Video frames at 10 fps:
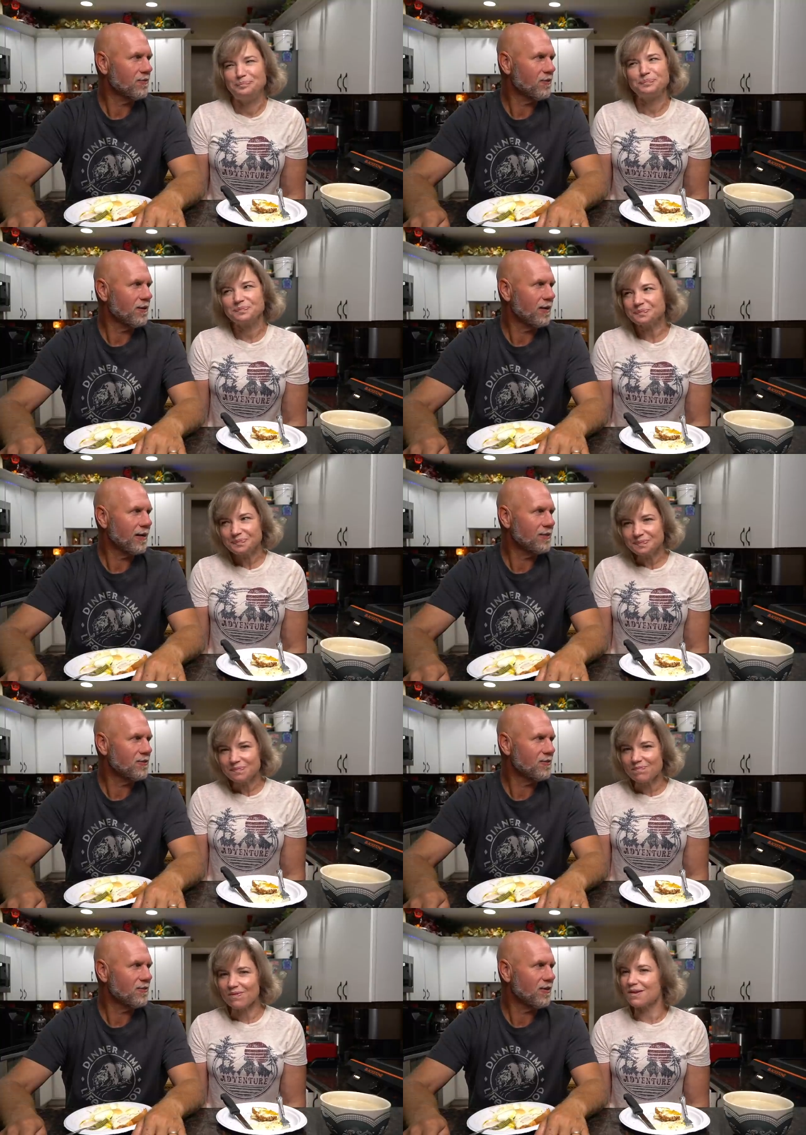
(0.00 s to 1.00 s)
Speaker 1: so I, I
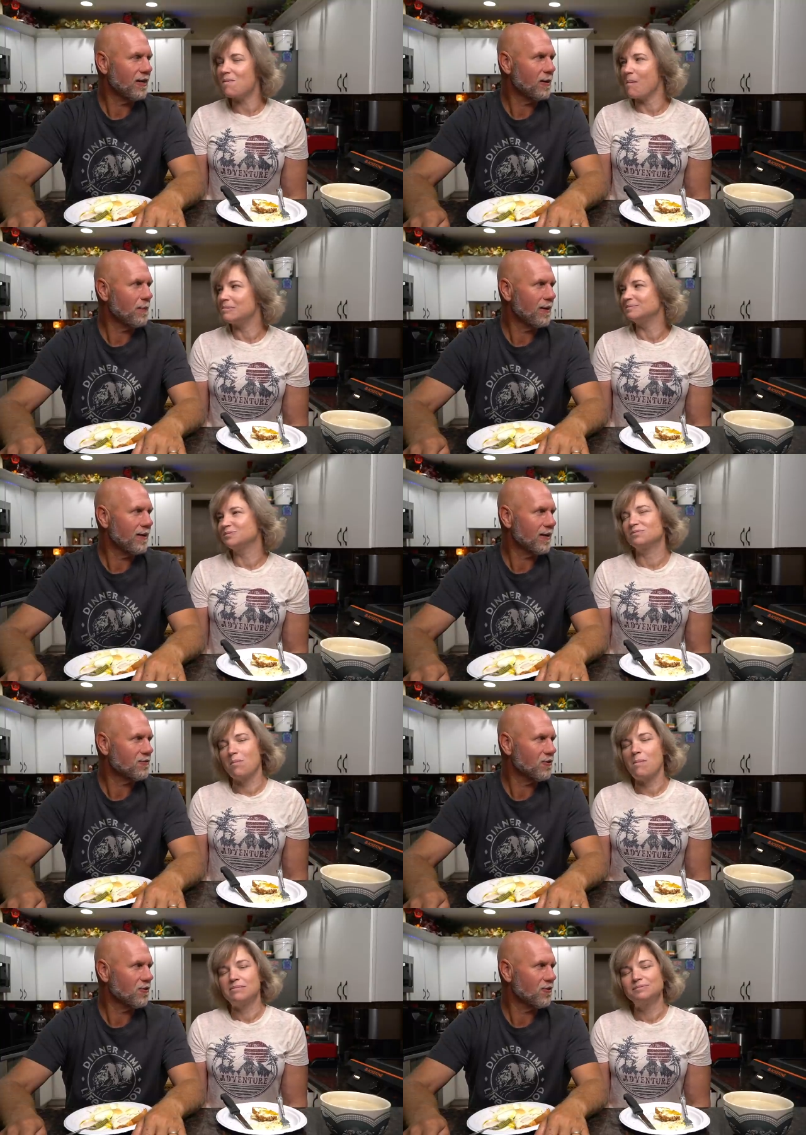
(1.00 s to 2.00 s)
just decided to pay the
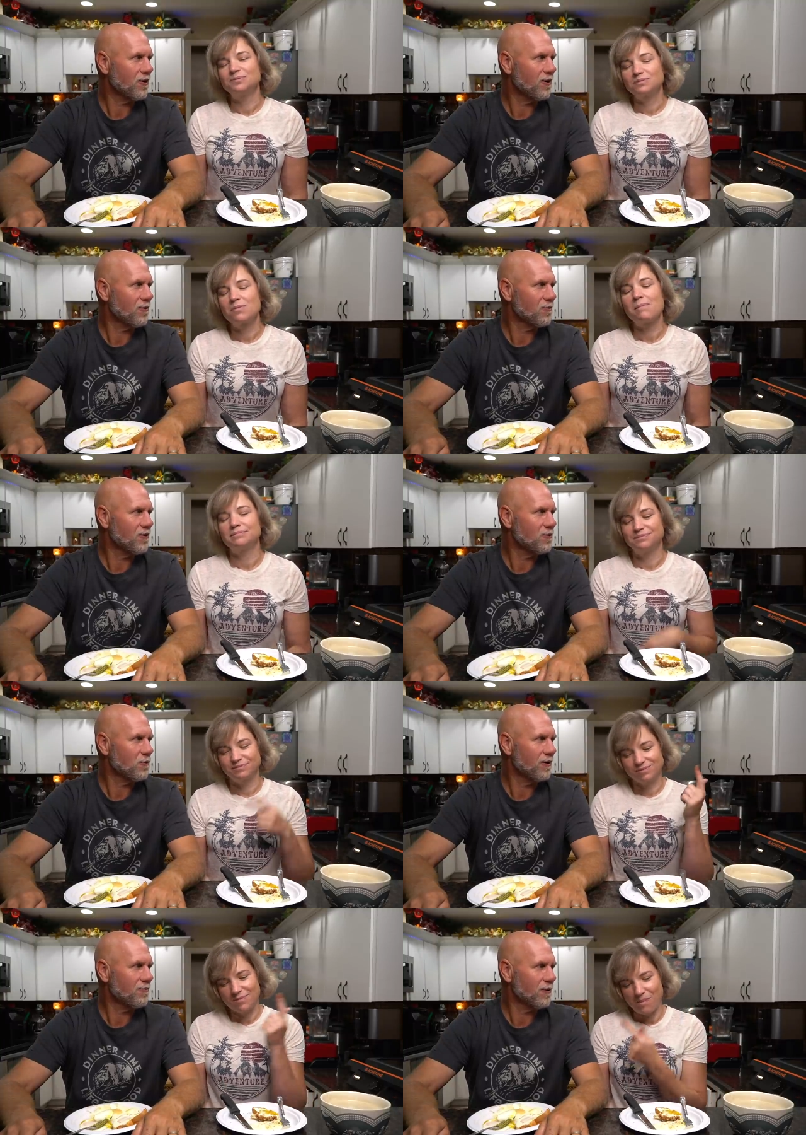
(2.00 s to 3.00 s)
extra thirty dollars each
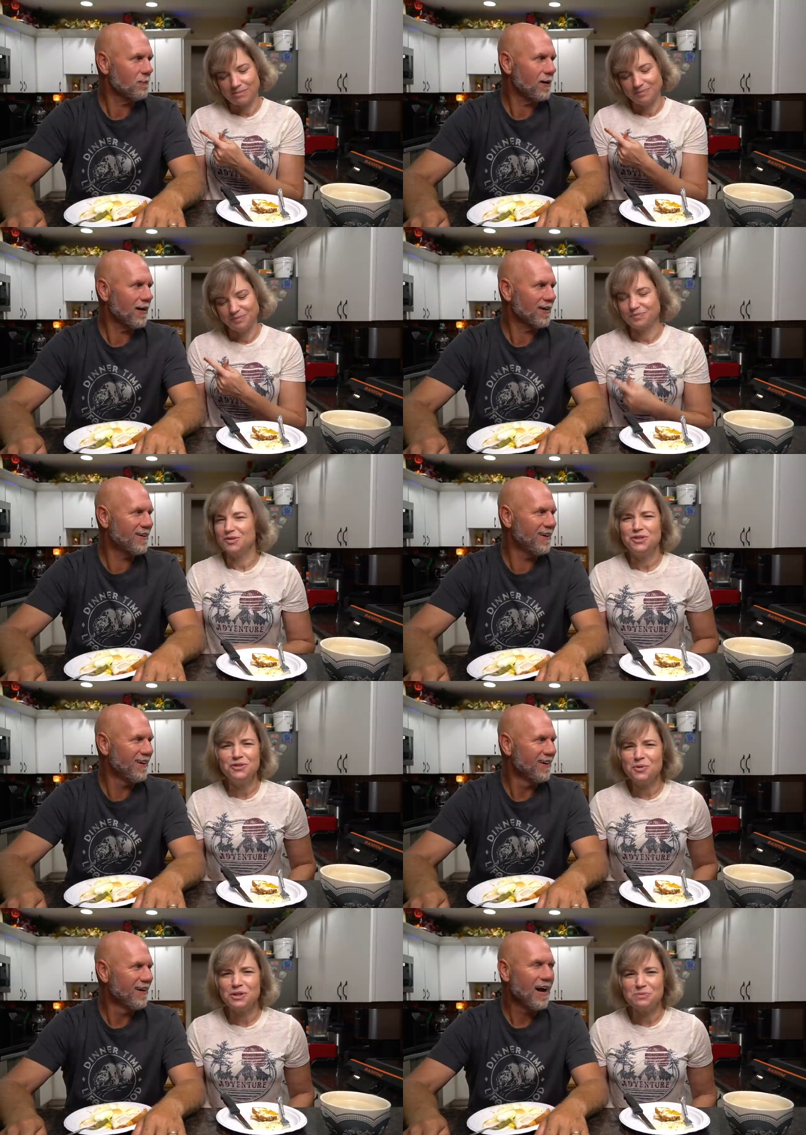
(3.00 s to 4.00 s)
way for the bag. You
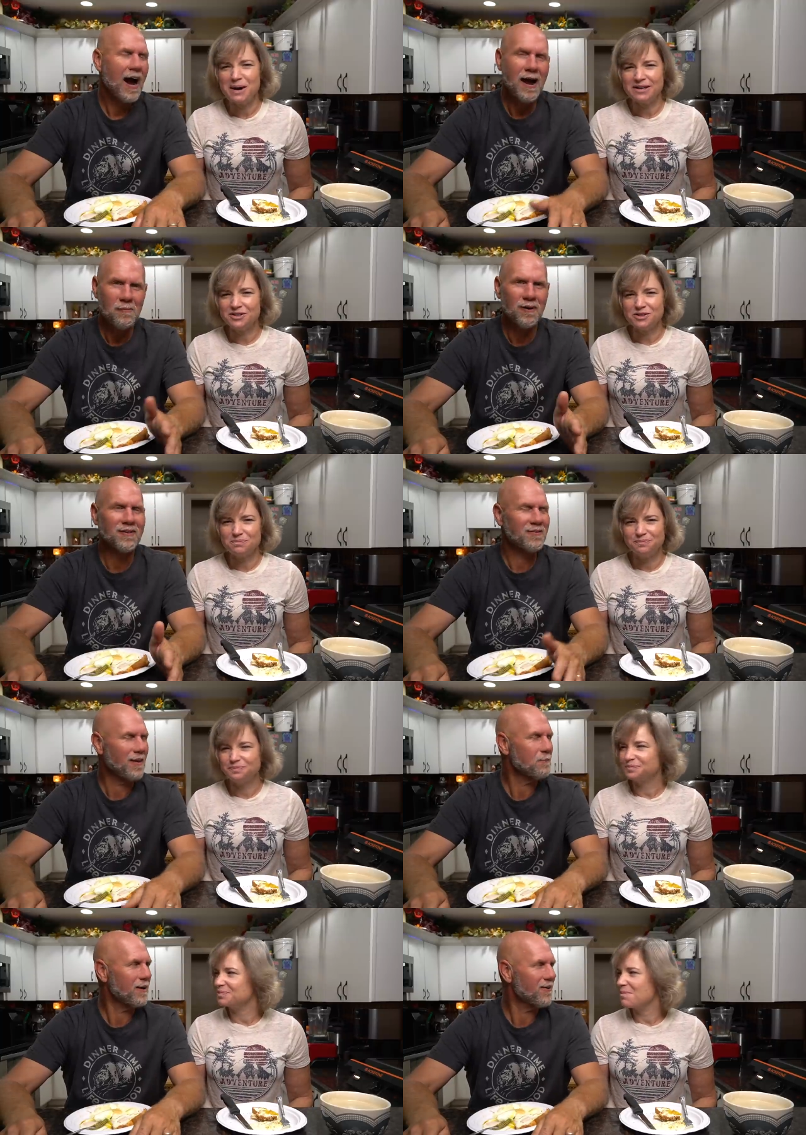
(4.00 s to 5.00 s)
Speaker 2: know what's best. I want to
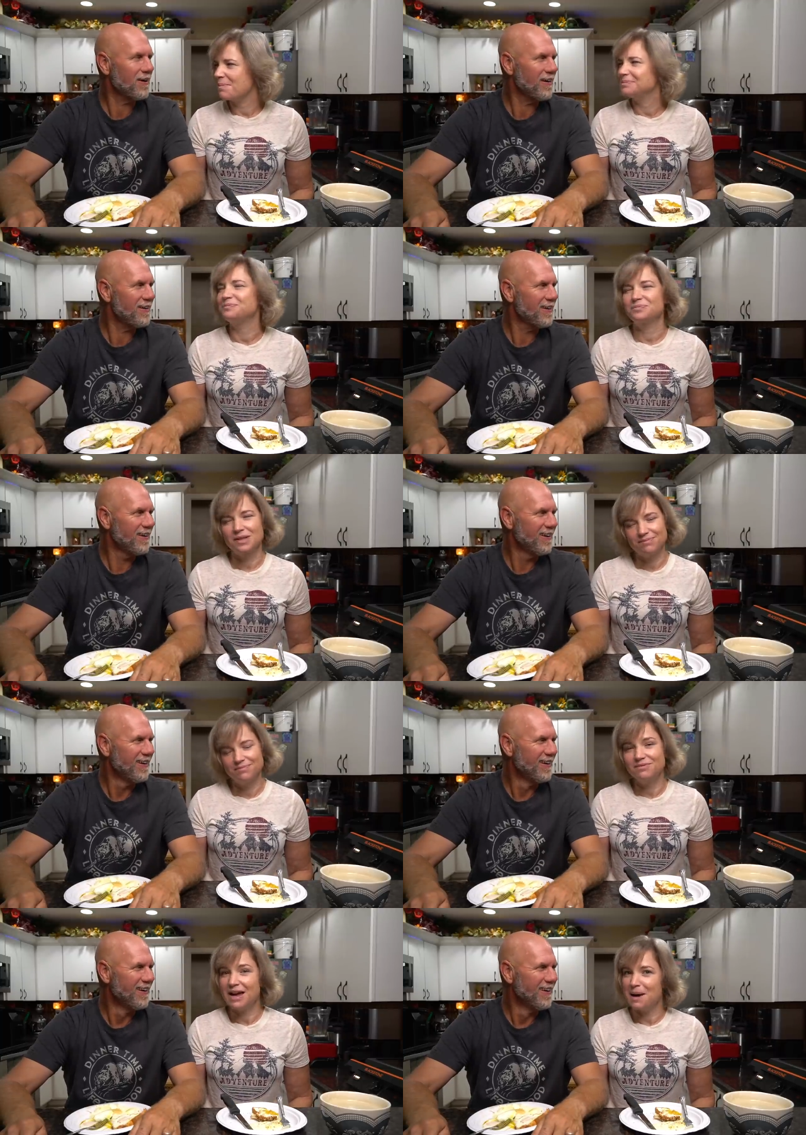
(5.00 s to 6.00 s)
Speaker 1: stay married.
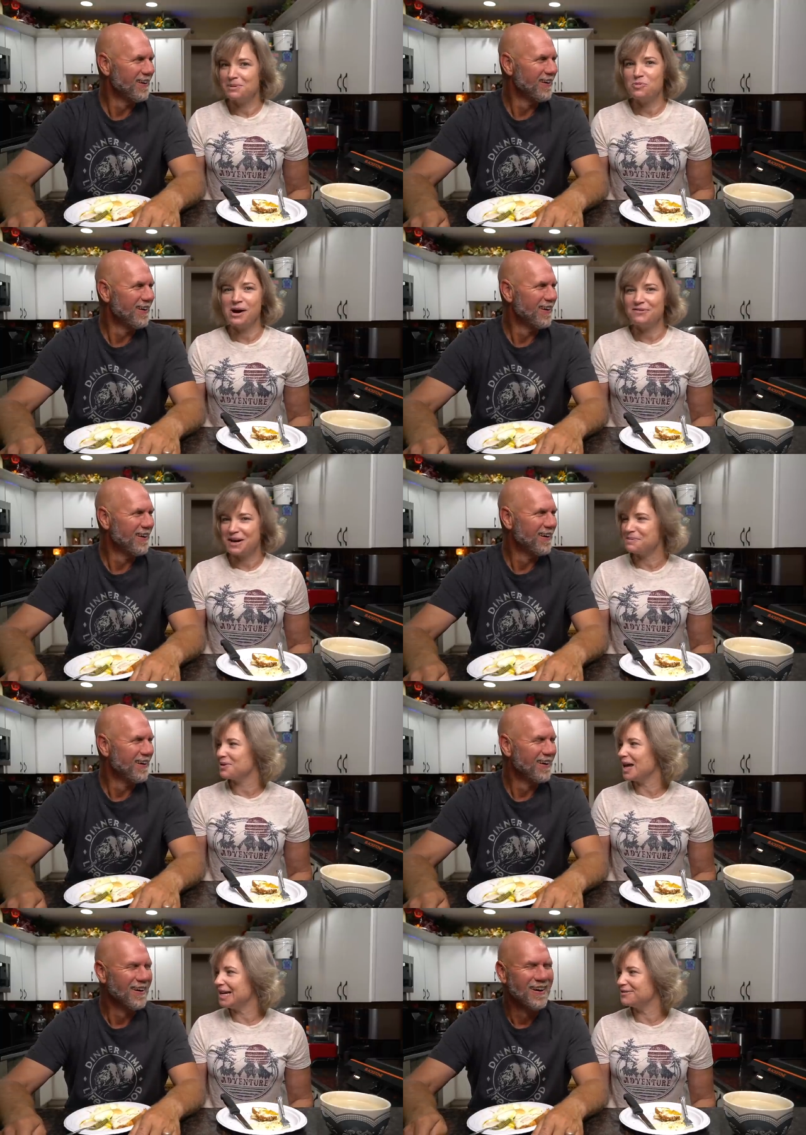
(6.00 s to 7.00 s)
Speaker 2: Happy wife, happy
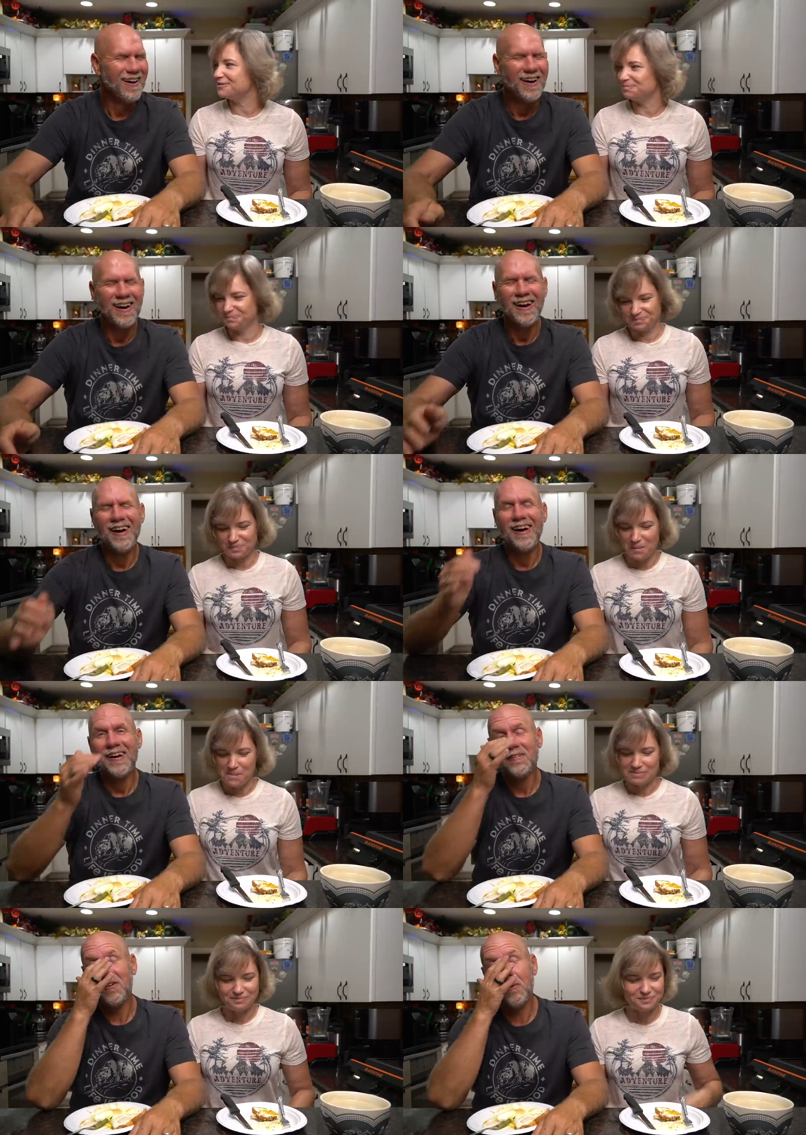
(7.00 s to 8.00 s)
life.
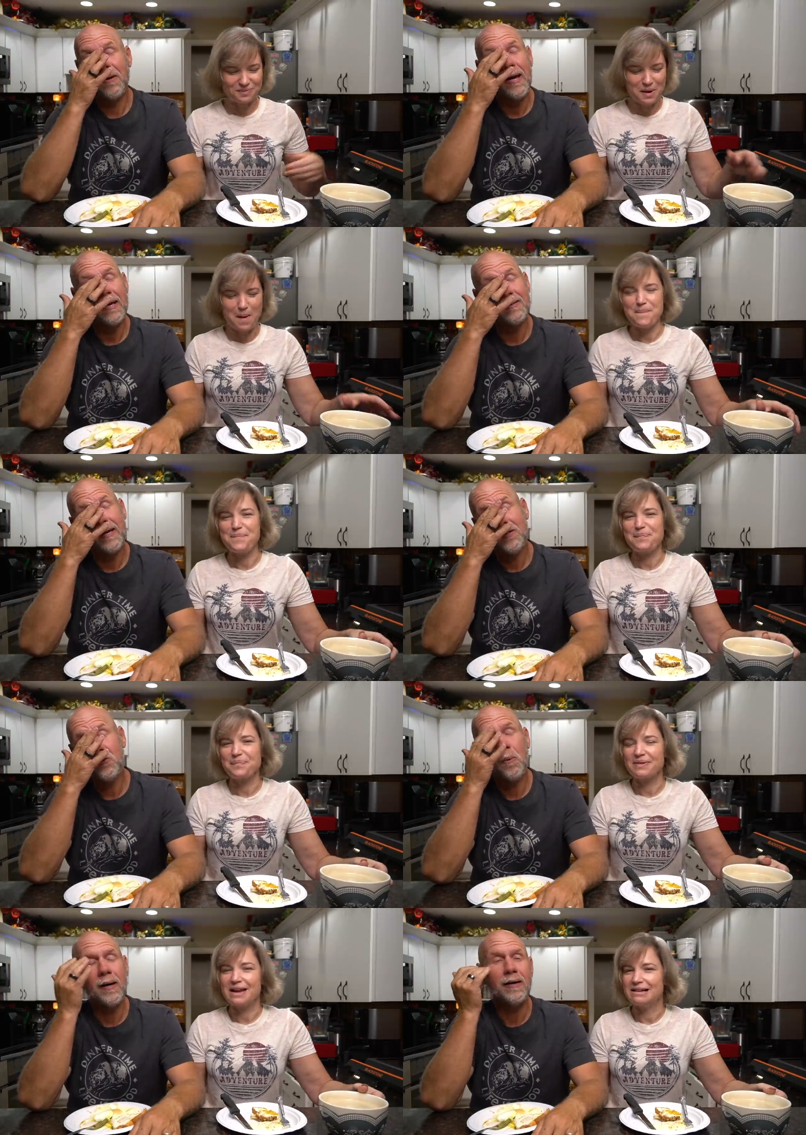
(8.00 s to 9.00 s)
Speaker 1: So yeah, day
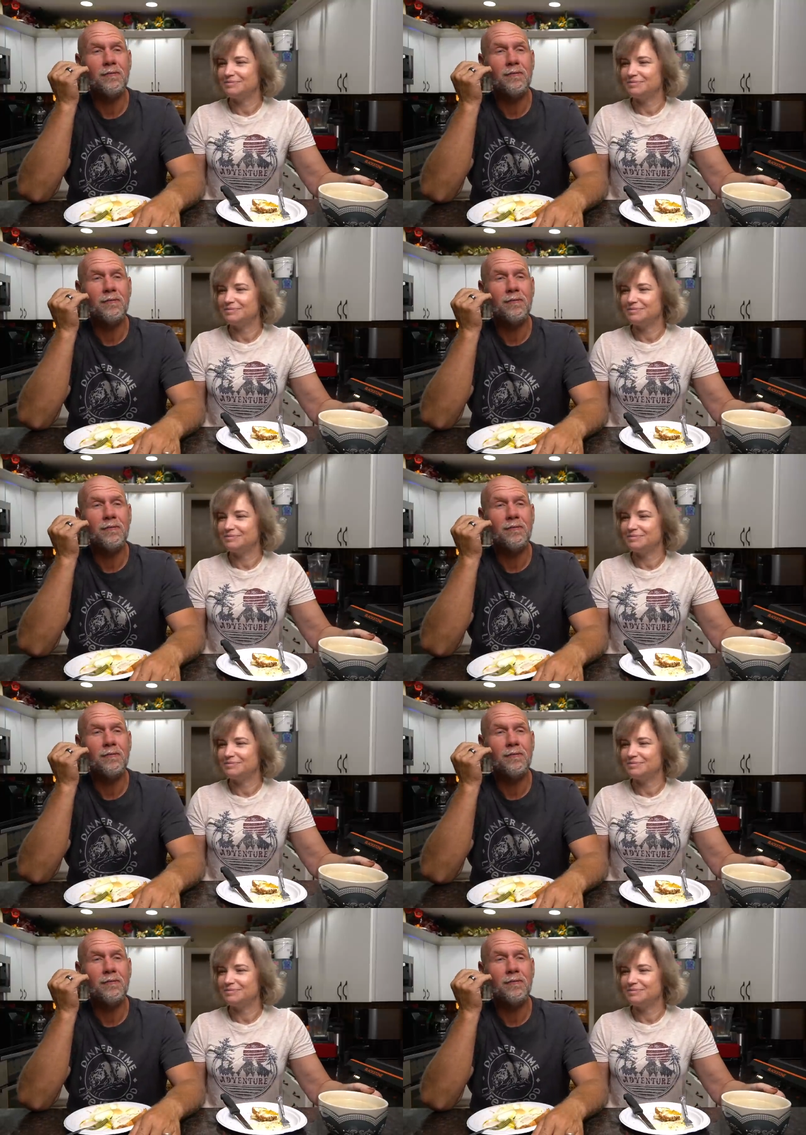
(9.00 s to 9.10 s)
twenty